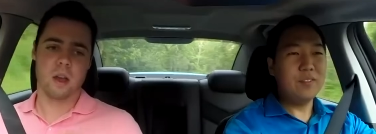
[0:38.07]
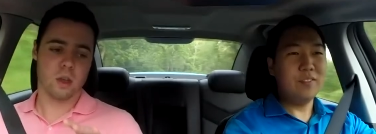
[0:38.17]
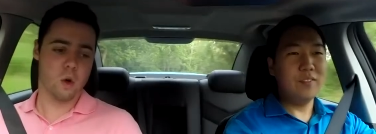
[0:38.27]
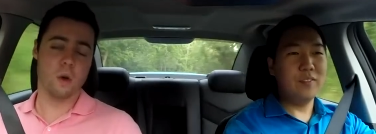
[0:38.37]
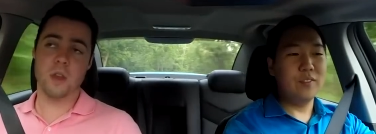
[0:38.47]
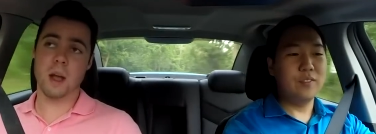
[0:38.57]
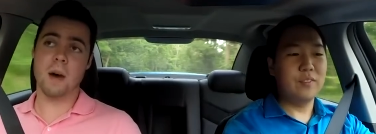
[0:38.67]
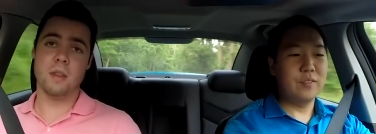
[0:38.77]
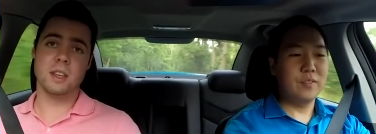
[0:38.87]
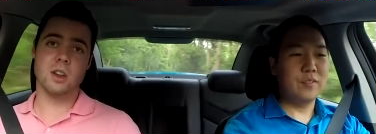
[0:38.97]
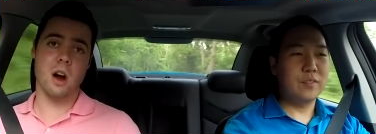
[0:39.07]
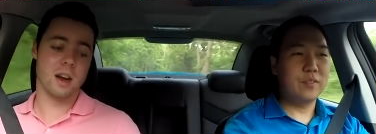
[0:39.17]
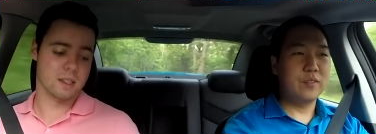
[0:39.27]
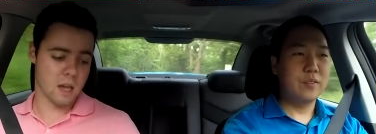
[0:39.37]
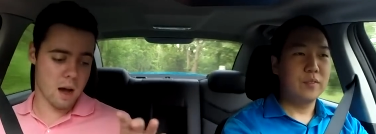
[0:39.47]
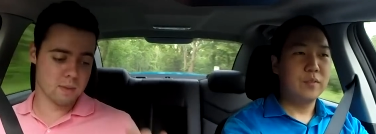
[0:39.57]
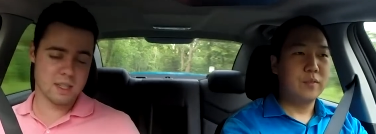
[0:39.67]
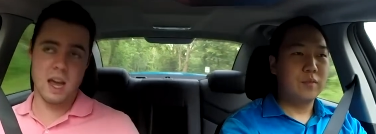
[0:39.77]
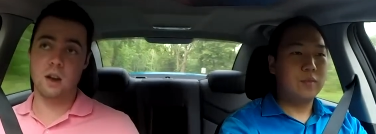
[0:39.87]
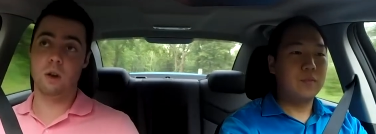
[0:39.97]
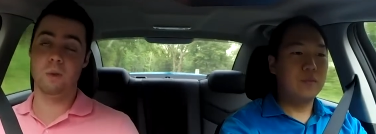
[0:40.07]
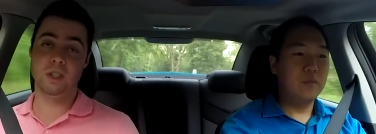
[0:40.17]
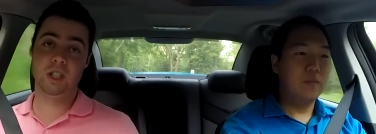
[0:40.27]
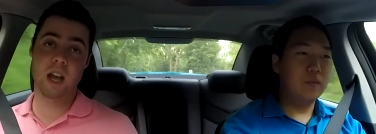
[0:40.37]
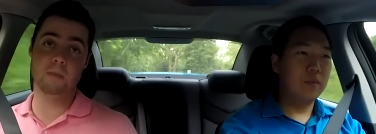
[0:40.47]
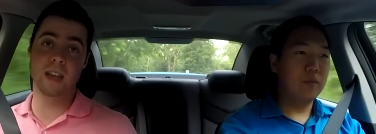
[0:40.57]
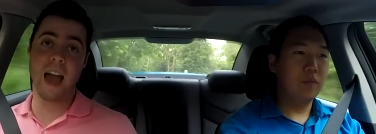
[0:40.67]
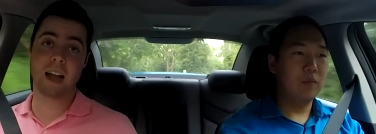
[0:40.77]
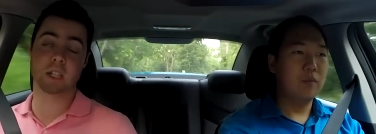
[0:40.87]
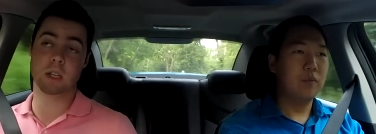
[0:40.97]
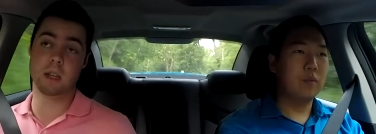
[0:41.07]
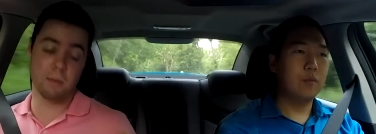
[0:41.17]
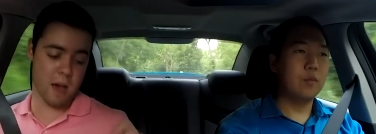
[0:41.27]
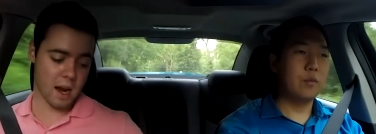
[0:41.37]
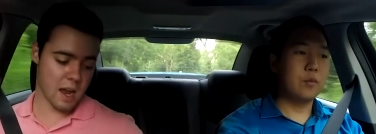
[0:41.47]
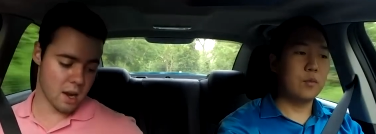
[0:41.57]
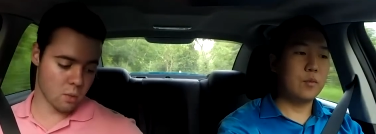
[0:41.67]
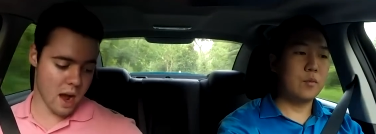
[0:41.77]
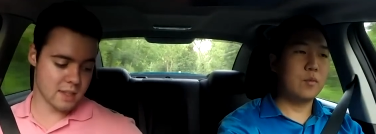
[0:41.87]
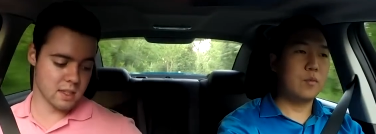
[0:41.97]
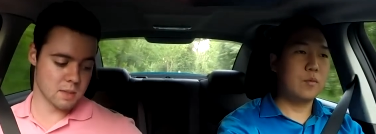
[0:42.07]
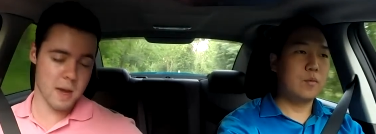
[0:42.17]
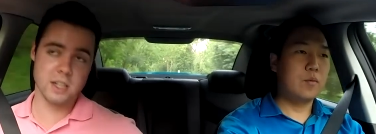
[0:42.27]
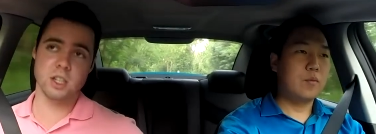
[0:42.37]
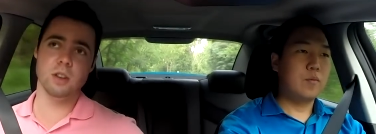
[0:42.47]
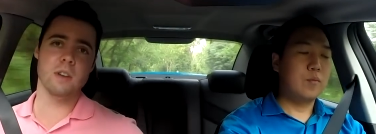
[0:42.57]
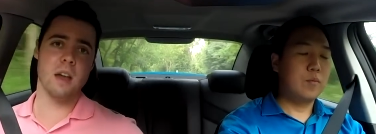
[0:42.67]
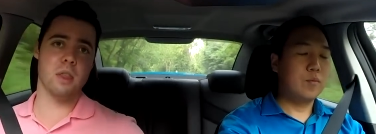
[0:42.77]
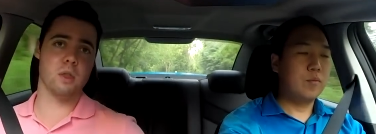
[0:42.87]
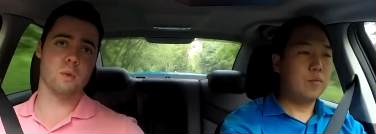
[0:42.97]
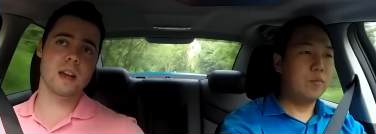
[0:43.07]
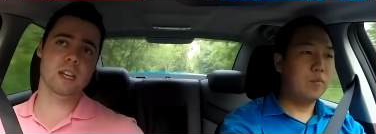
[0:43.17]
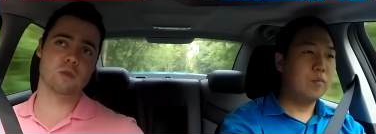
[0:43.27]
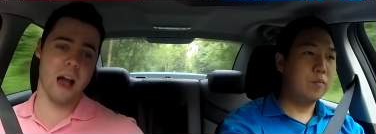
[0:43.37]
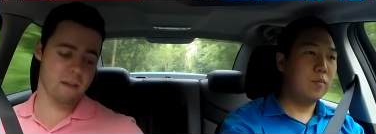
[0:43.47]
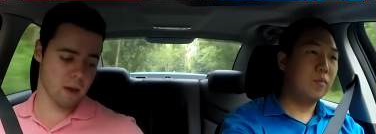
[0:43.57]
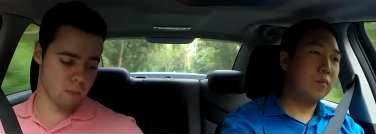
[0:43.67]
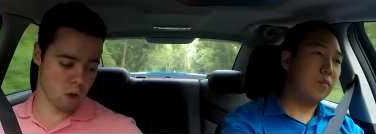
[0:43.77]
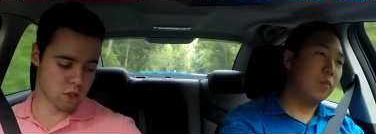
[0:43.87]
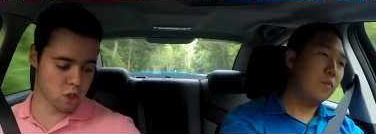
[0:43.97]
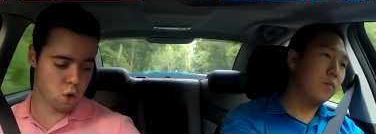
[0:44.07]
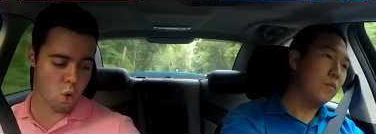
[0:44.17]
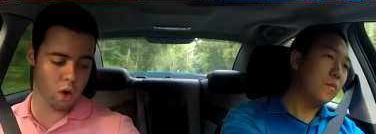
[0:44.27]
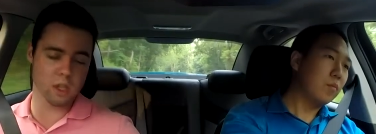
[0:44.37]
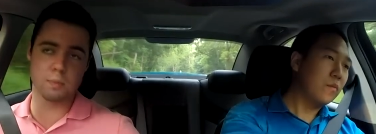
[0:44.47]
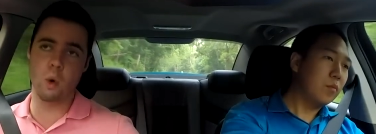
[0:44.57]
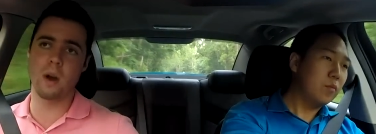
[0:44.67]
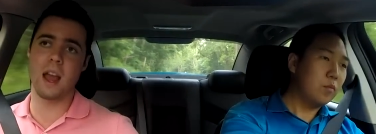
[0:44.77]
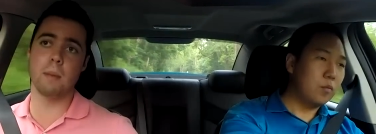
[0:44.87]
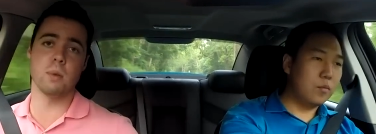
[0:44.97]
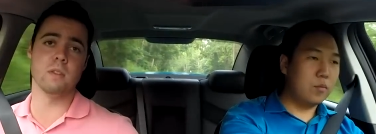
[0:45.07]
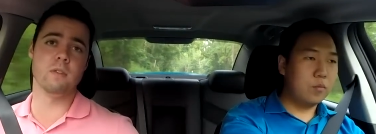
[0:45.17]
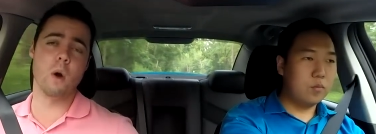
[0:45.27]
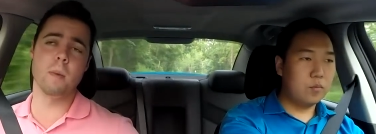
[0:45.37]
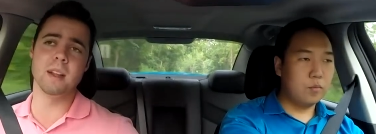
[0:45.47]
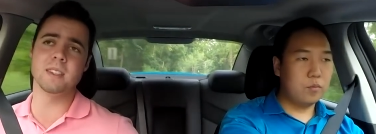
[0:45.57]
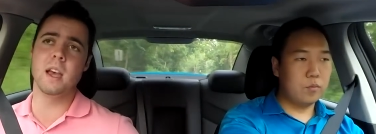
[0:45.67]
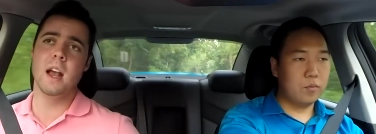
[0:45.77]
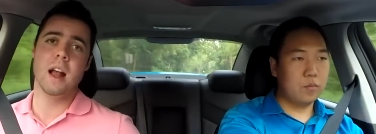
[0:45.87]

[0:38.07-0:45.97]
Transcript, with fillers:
Speaker 1: The cool thing about this car is it comes standard with G M's excellent magnetic ride suspension. You've got three driving modes, Tour, Sport, and Performance,